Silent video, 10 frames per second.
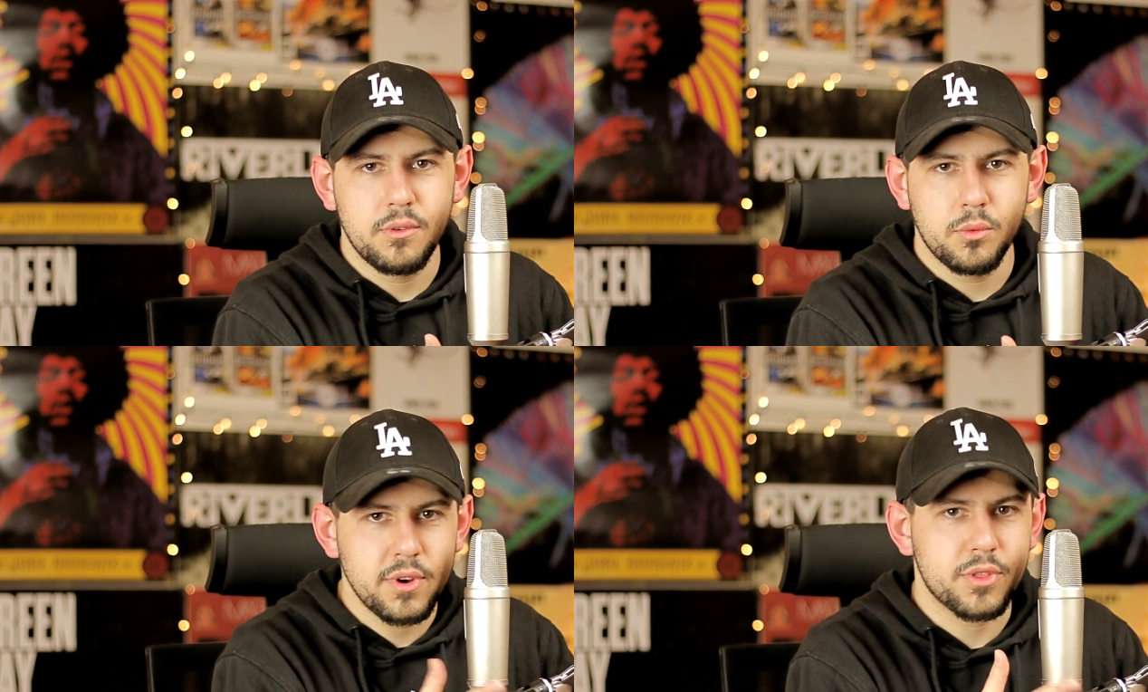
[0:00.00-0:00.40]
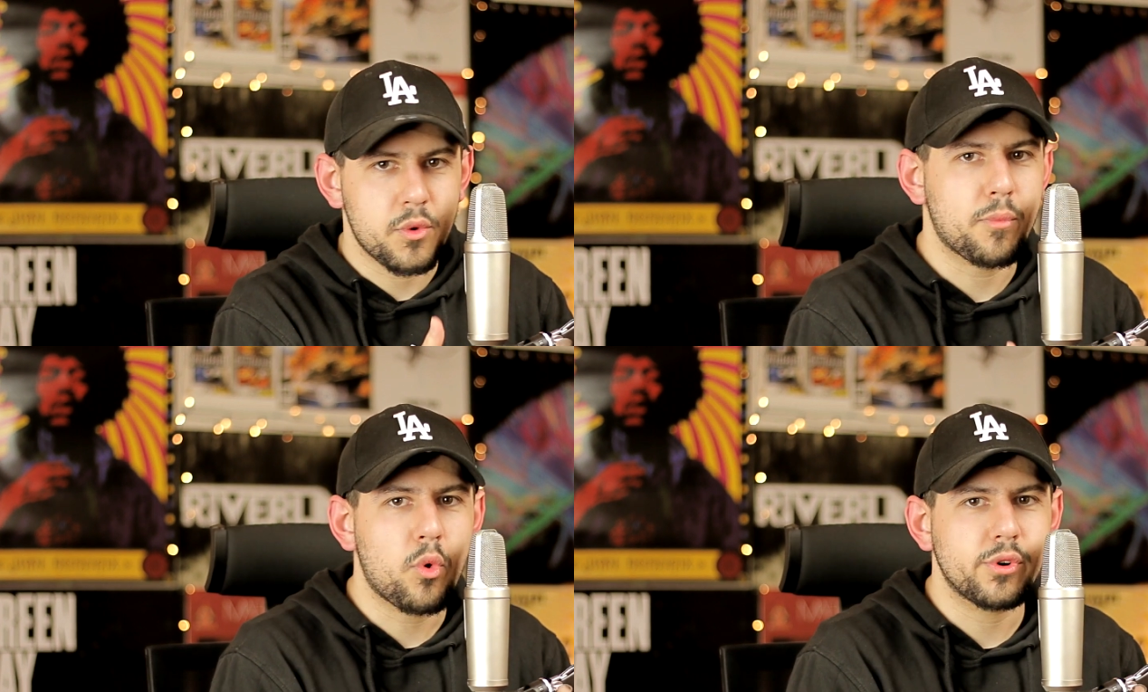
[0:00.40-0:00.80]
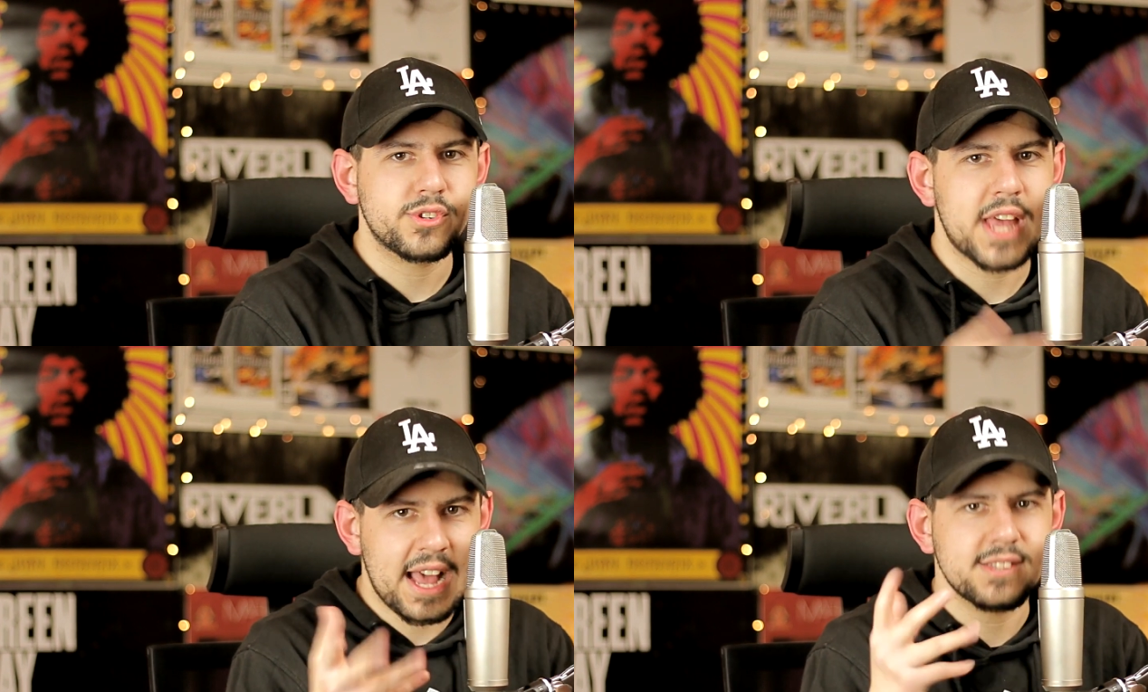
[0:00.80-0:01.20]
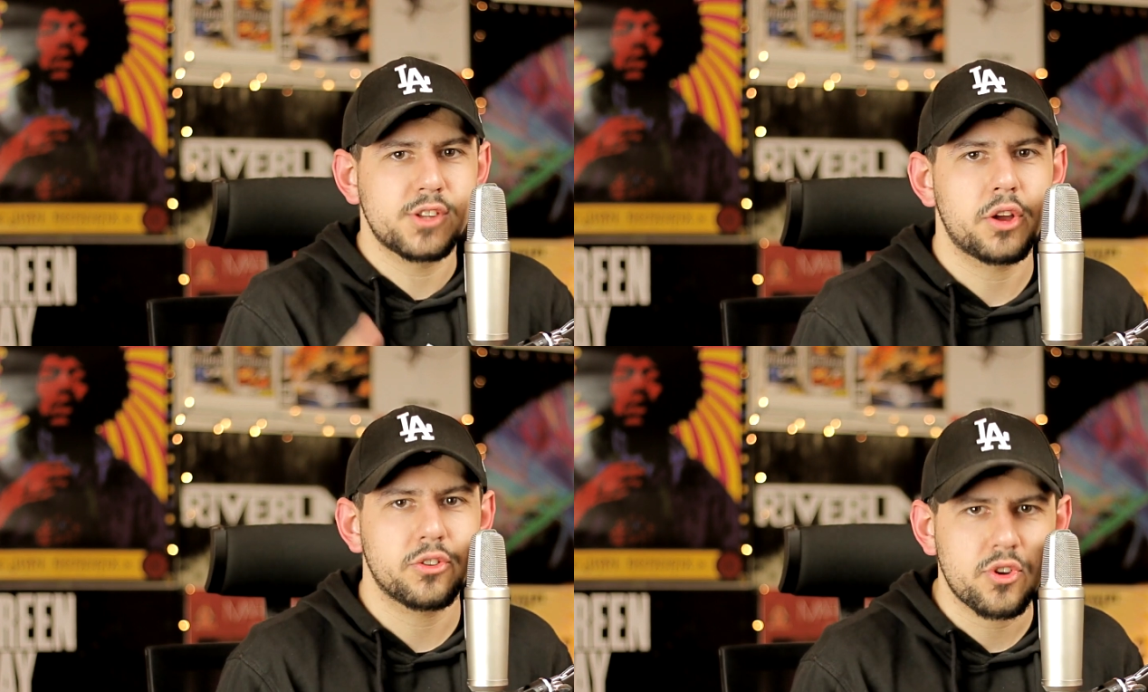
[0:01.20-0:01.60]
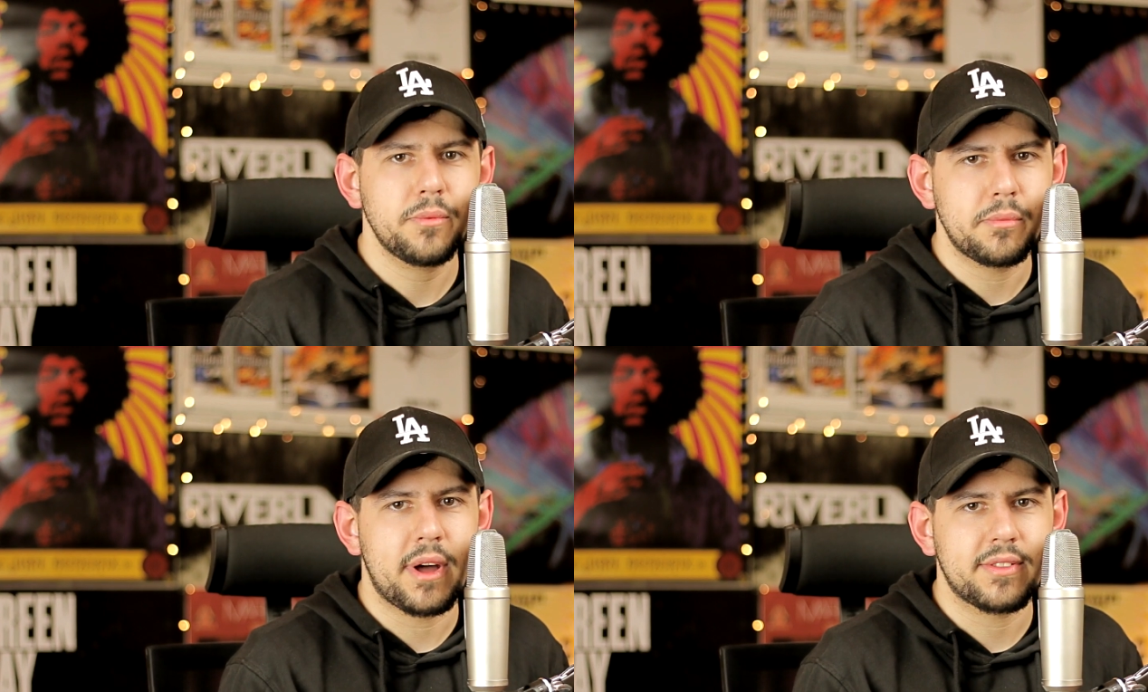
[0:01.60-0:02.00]
Speaker 1: one of the reporters asked Donald
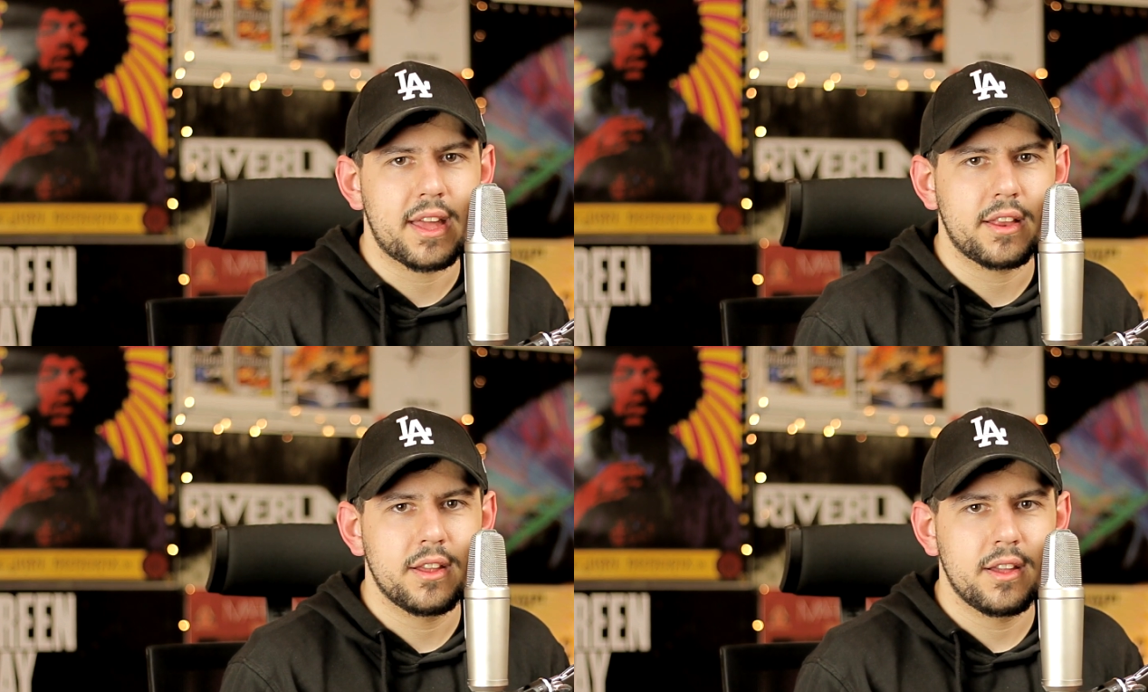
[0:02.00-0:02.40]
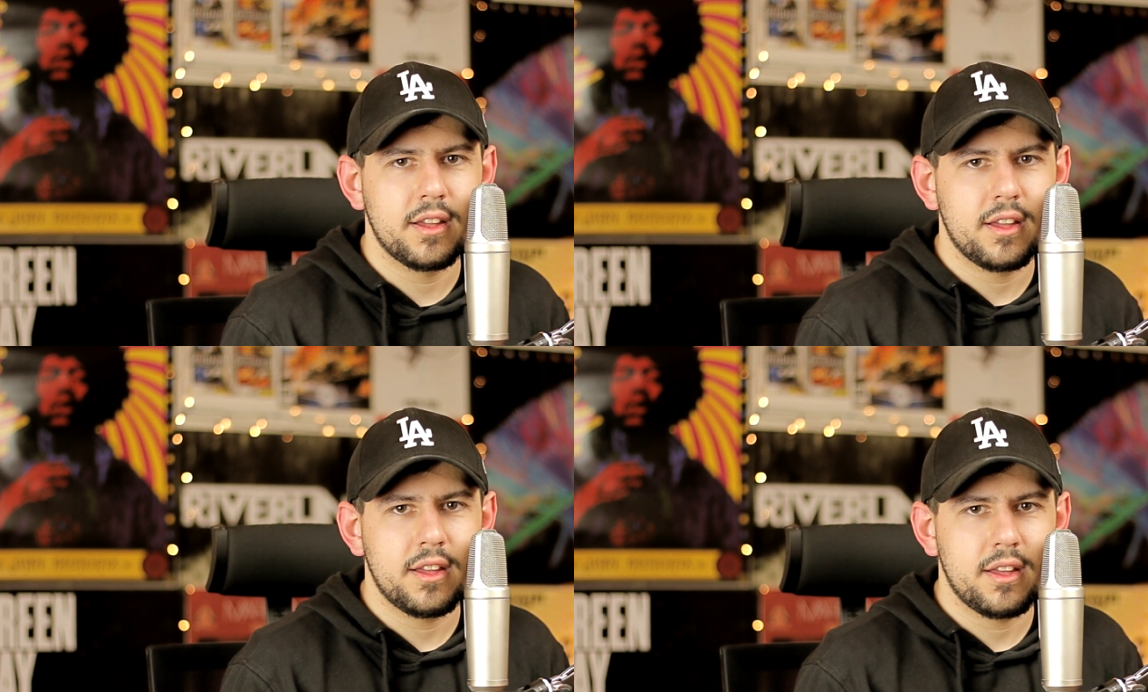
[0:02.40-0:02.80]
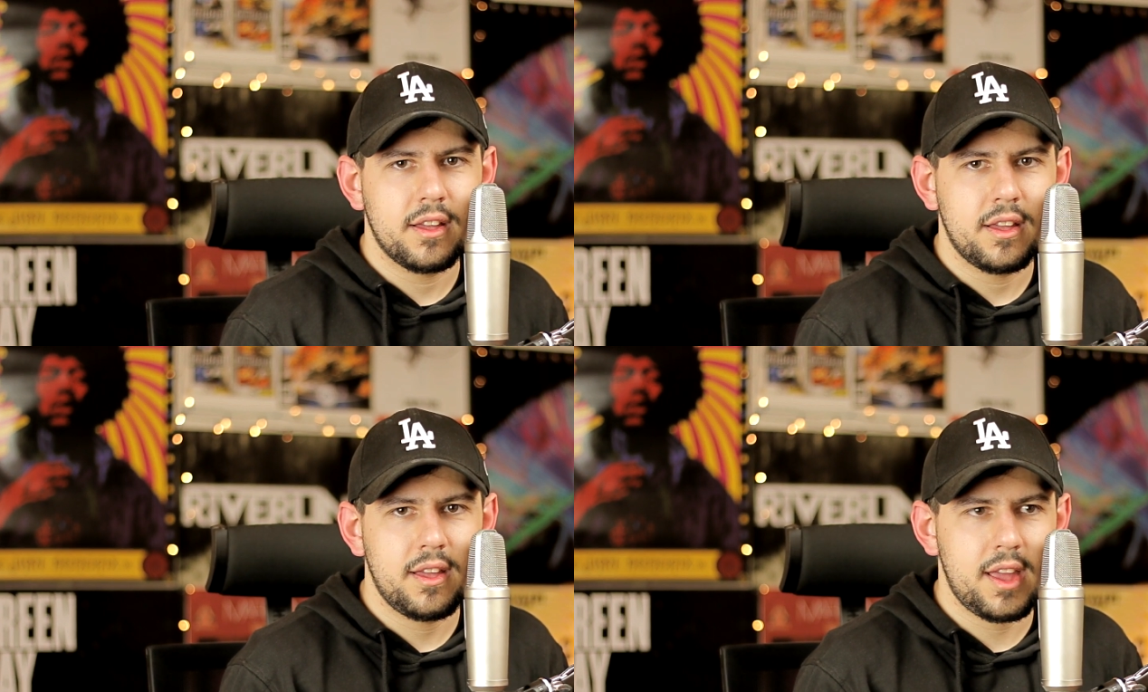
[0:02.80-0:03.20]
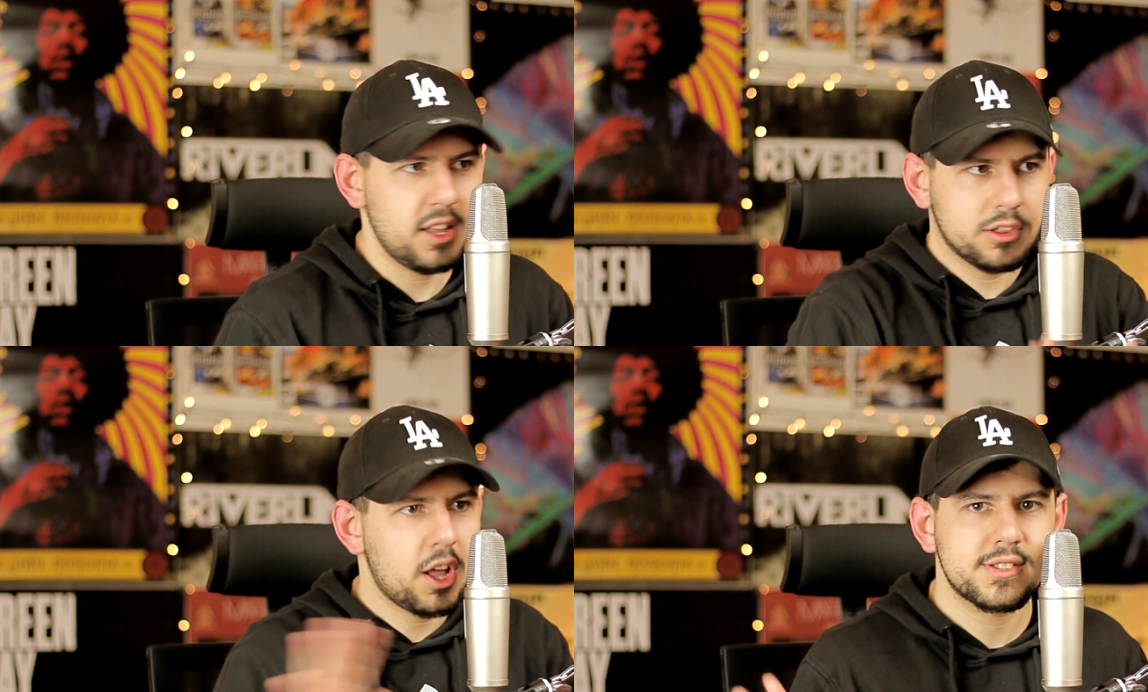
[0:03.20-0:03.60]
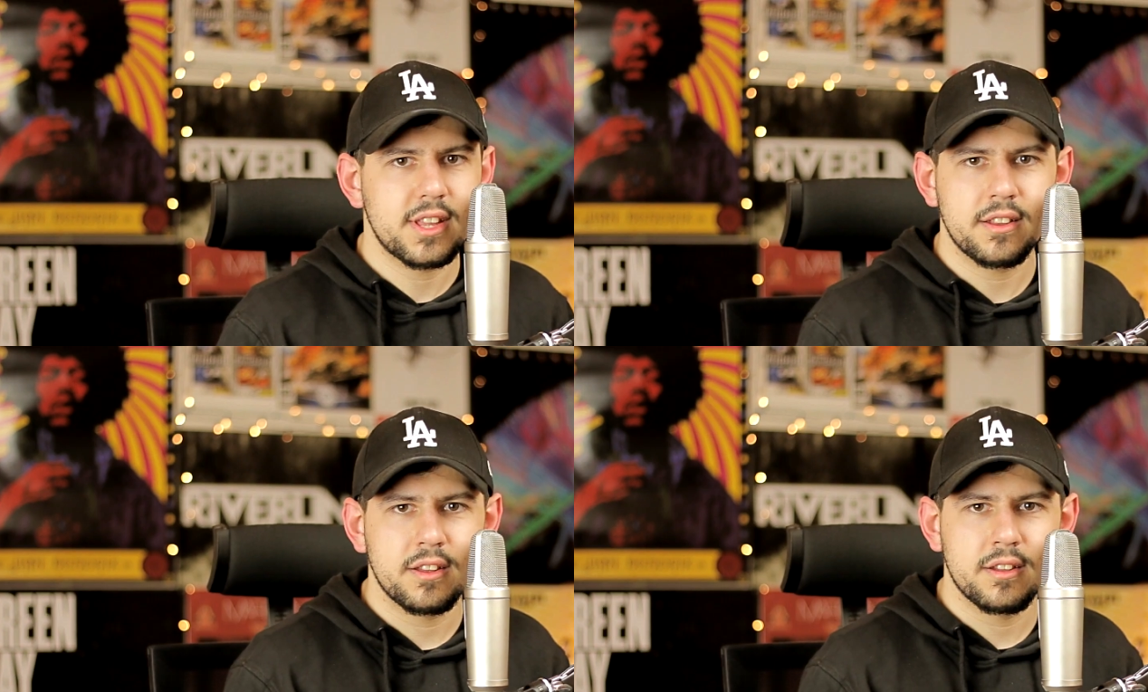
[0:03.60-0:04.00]
Trump about that, and he lost
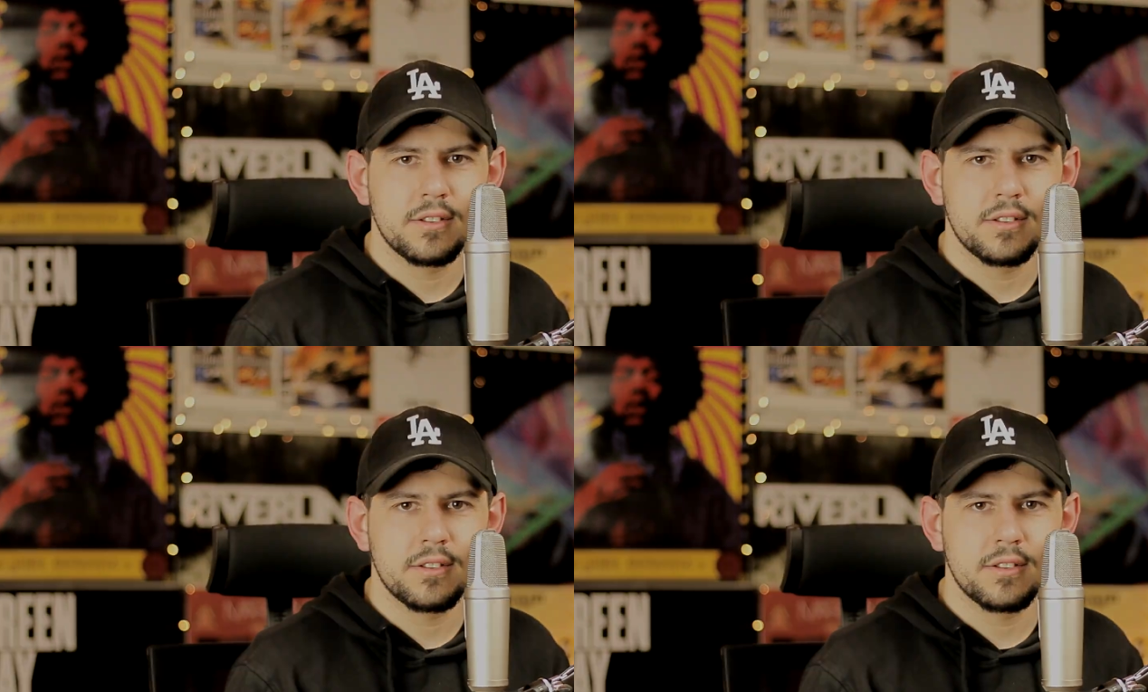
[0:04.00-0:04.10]
it